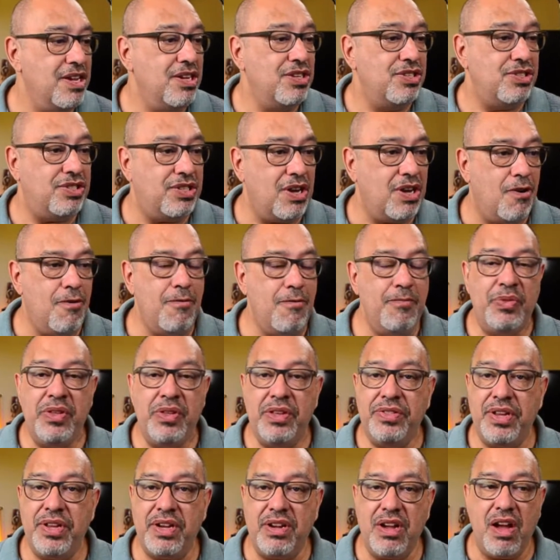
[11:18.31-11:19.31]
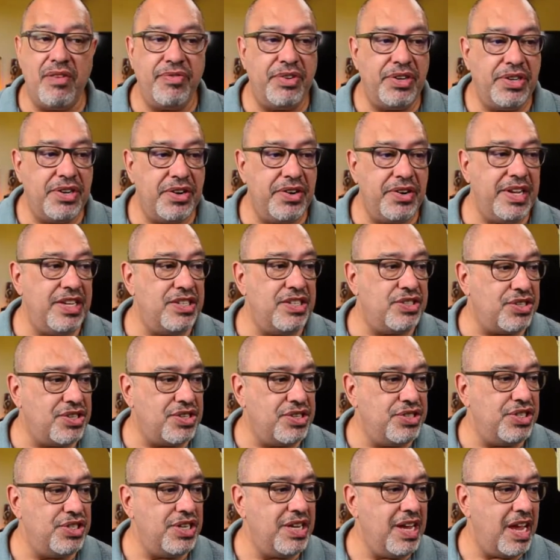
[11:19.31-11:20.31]
So the governor is
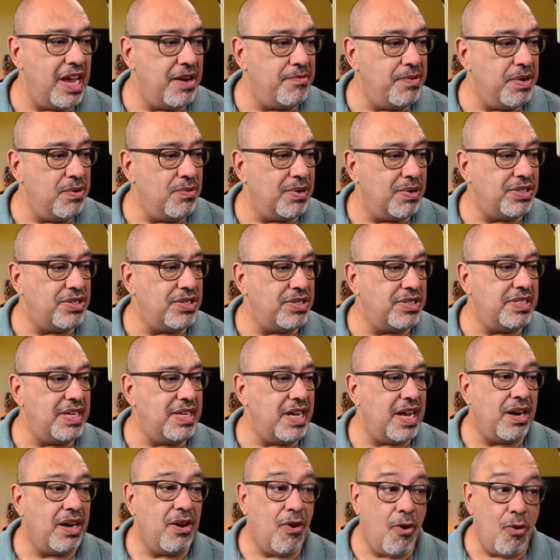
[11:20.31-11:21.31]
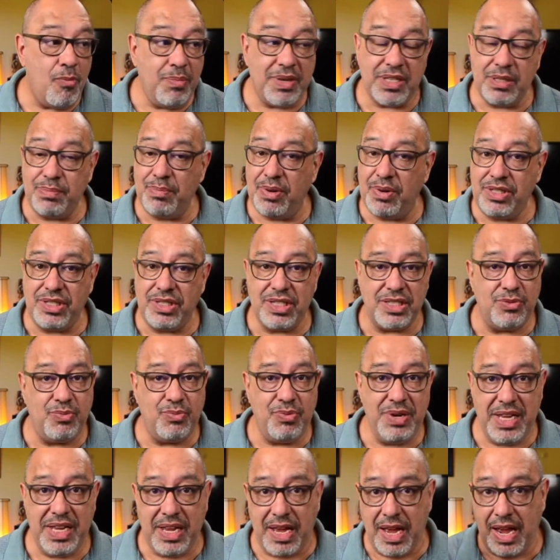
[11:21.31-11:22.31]
urging everyone to stay at home as much as
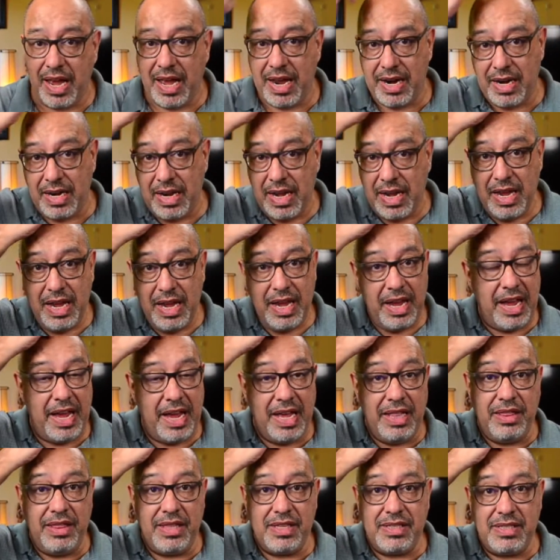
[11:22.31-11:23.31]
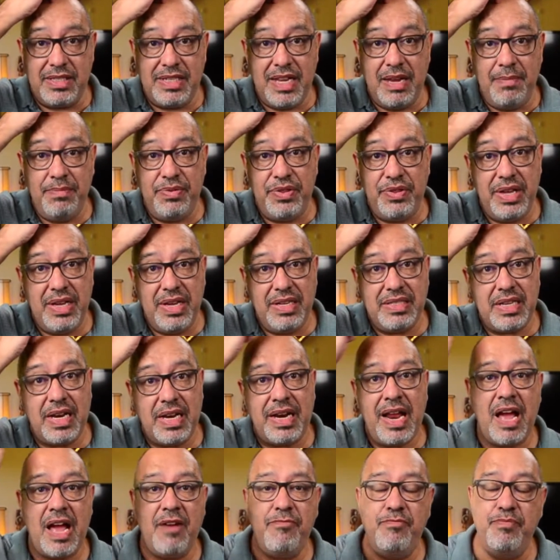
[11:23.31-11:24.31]
we can, and the same things
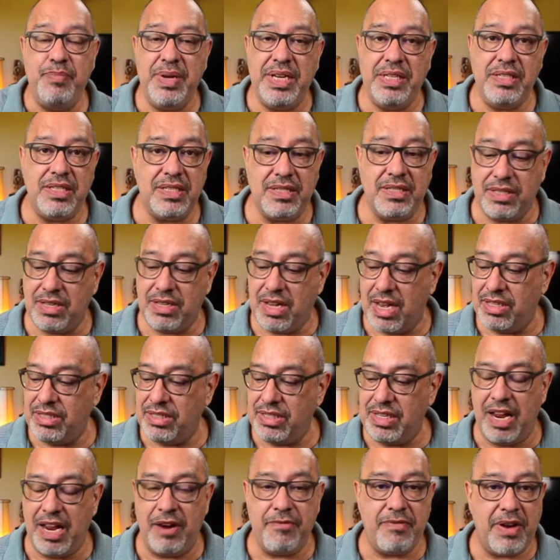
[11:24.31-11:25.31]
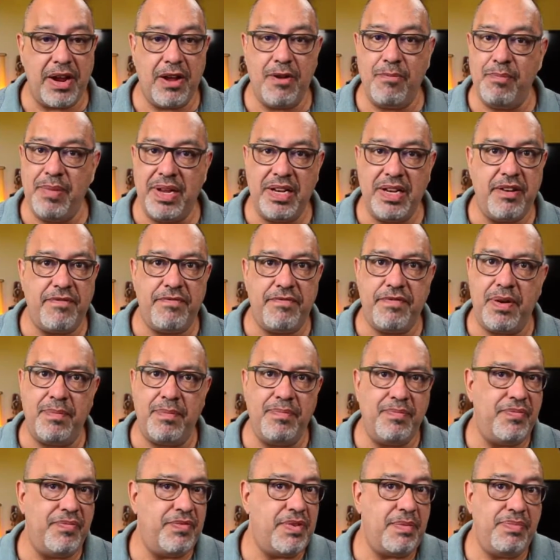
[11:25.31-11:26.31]
that have been discussed and recommended
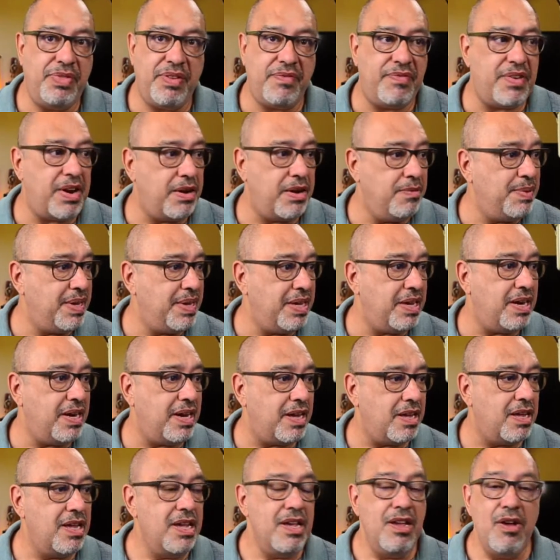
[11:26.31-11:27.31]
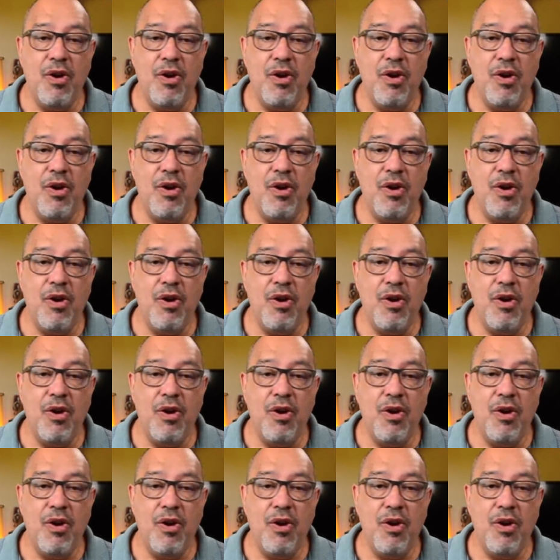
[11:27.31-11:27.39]
from the very beginning.